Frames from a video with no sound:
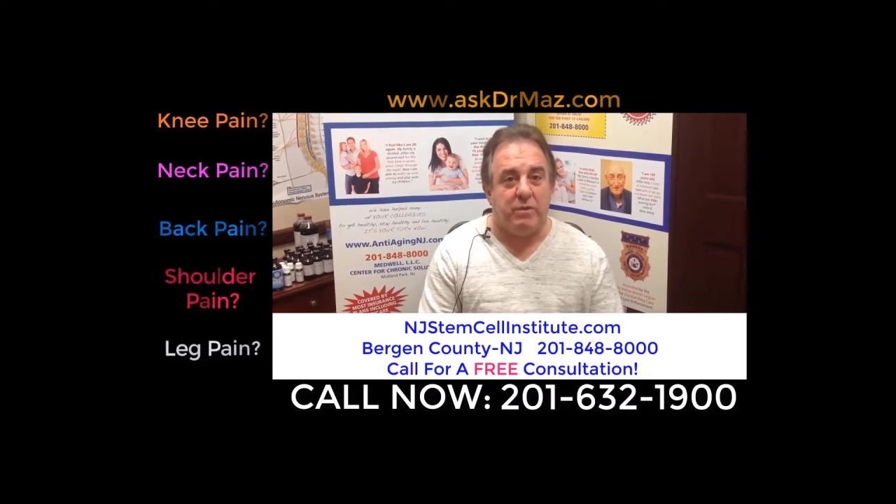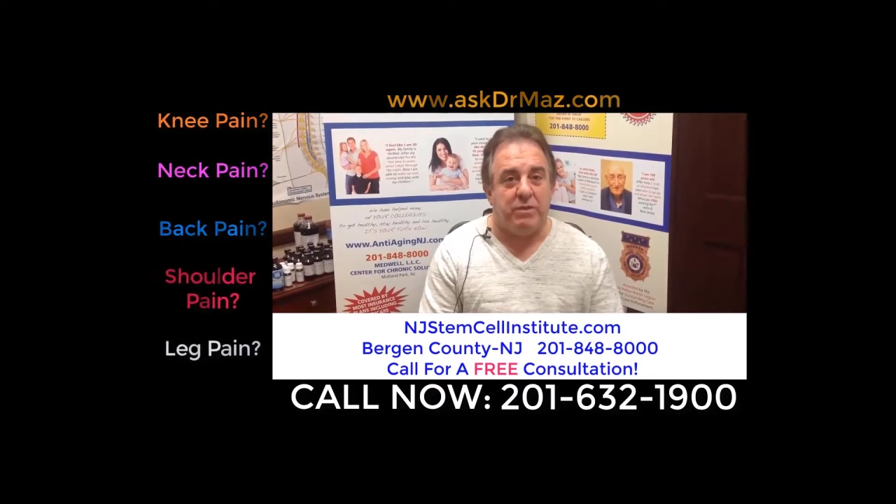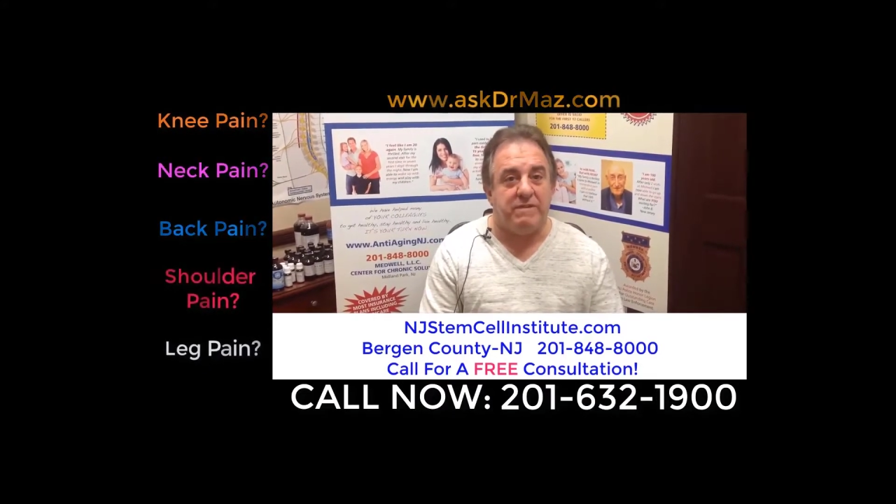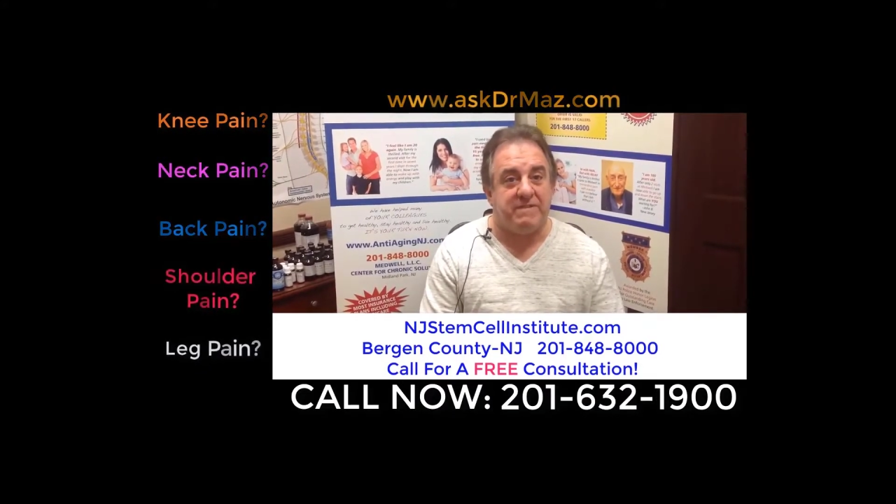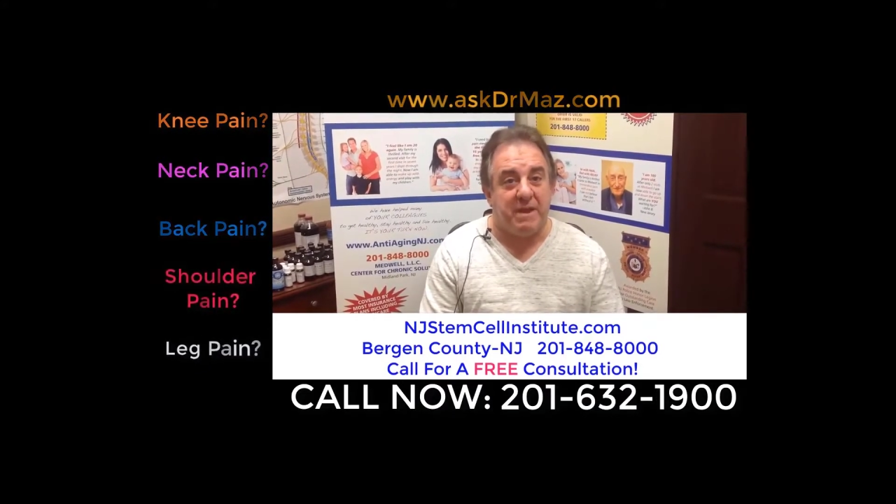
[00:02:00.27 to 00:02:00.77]

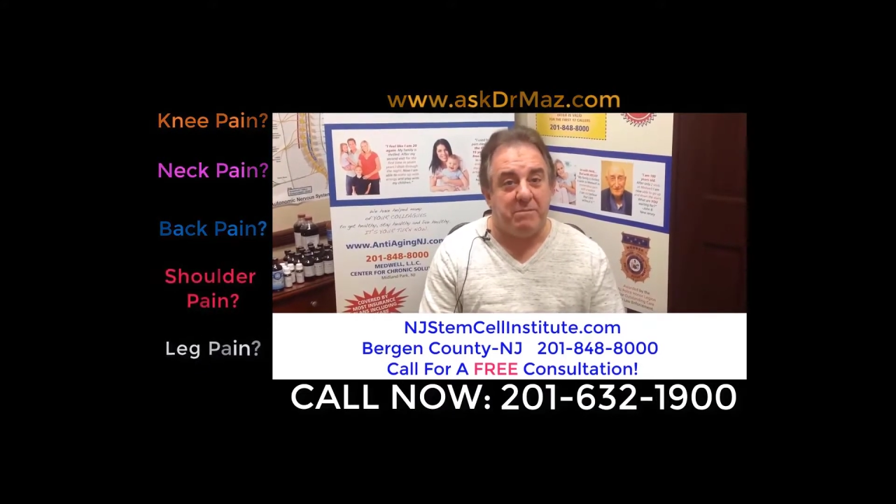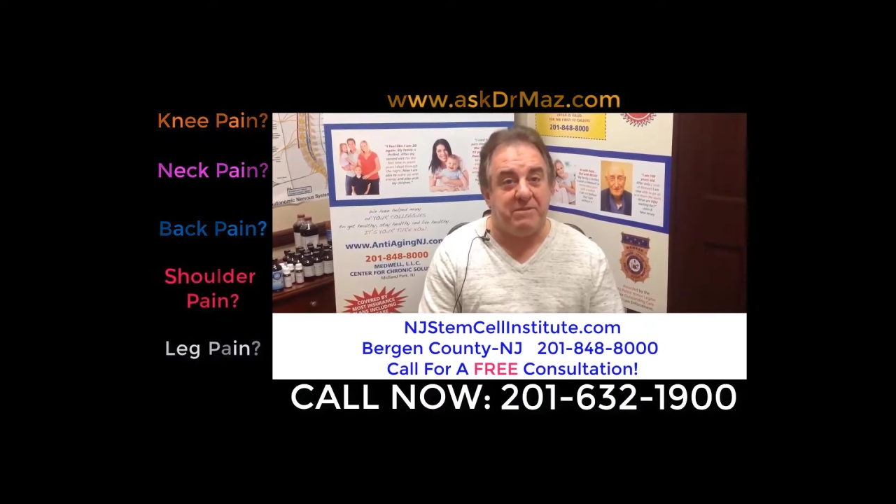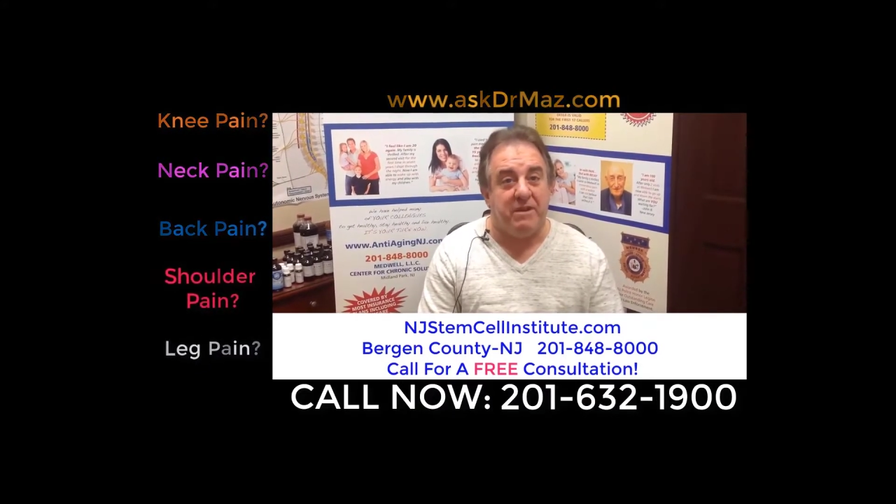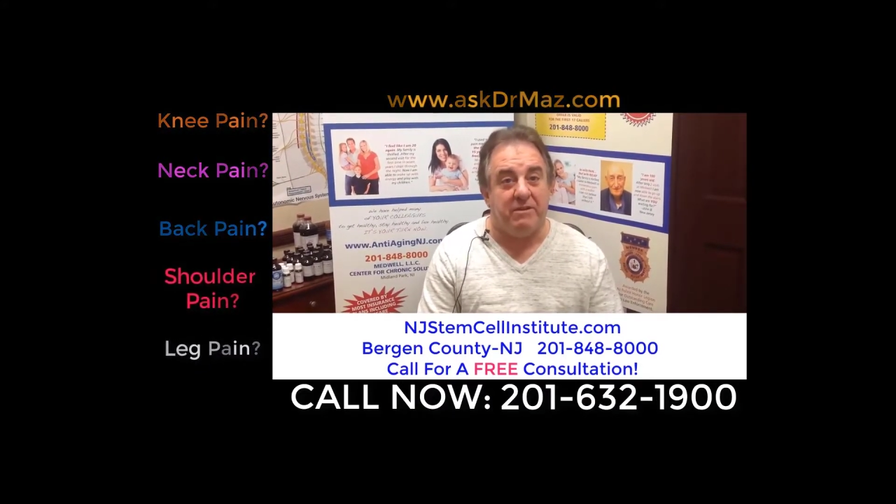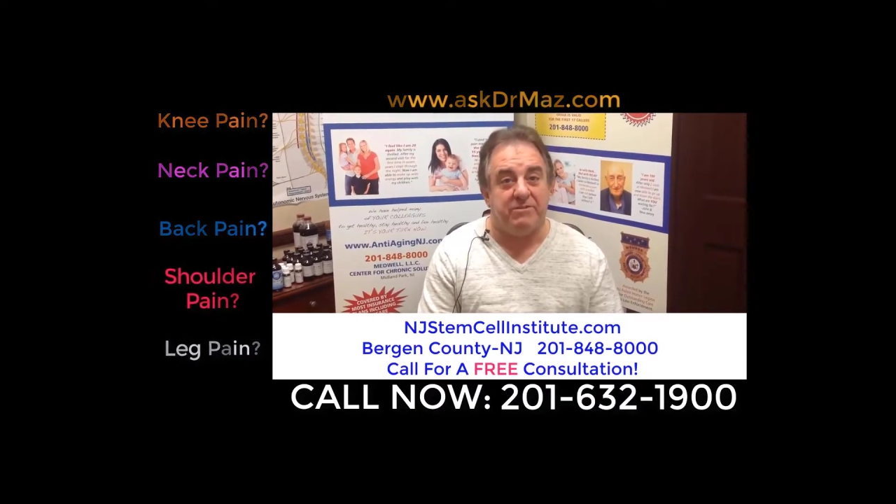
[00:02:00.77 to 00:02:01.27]
with the stem
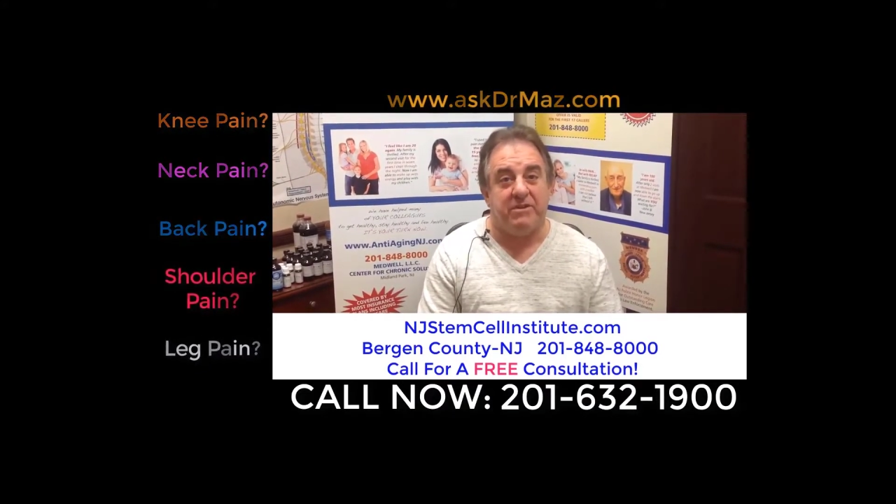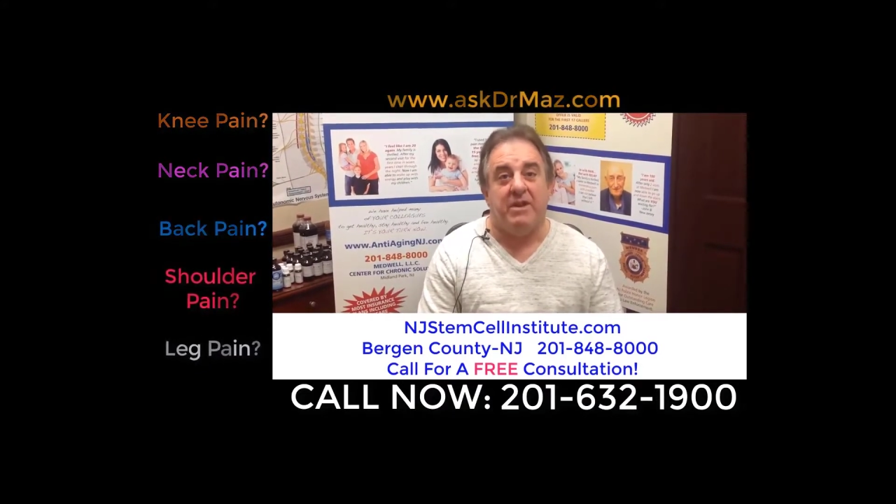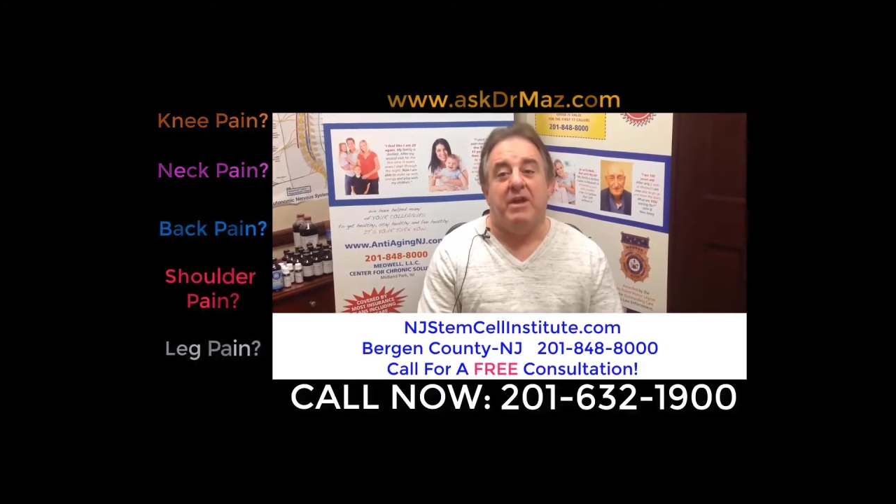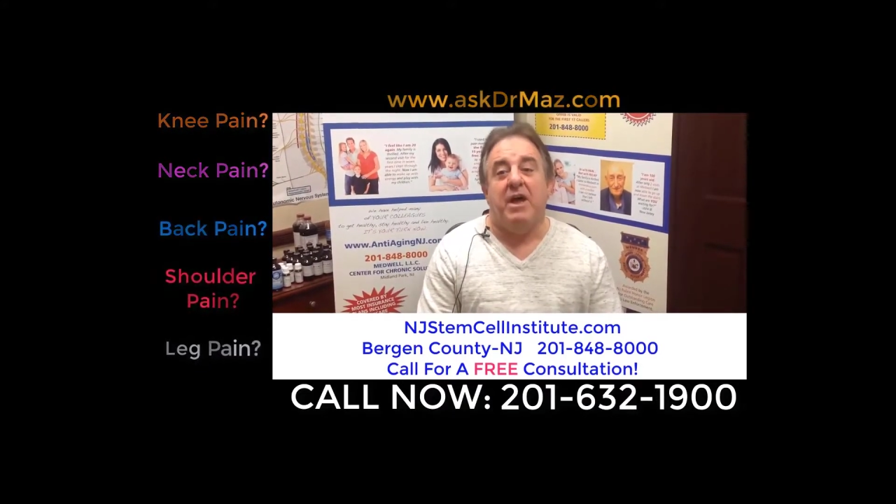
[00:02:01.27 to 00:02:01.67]
cells,